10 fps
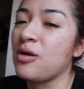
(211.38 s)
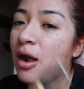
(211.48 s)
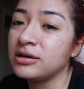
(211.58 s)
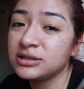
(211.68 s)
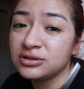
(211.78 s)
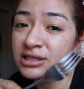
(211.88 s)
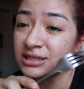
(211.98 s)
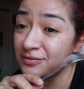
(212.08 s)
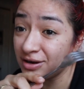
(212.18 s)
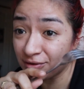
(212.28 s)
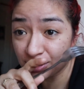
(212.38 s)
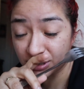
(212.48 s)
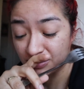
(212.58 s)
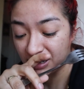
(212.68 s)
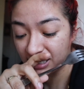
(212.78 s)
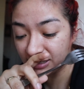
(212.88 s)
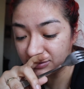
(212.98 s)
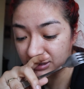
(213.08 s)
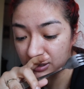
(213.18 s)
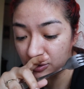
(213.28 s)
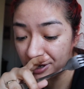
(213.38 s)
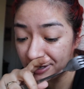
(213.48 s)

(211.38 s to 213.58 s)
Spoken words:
Honestly, you guys, I've never cooked in my life. So,